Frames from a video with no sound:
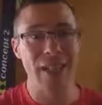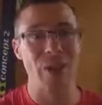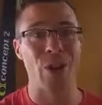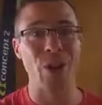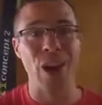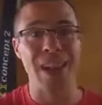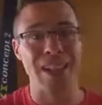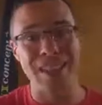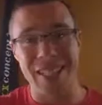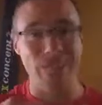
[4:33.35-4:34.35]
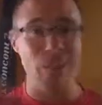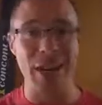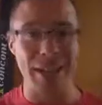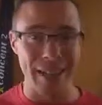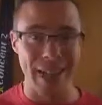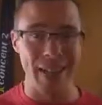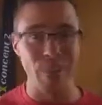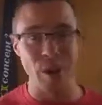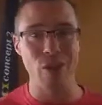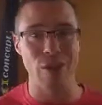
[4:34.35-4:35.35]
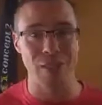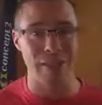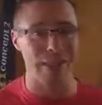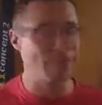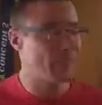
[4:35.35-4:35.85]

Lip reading: is required just to break it out and process it.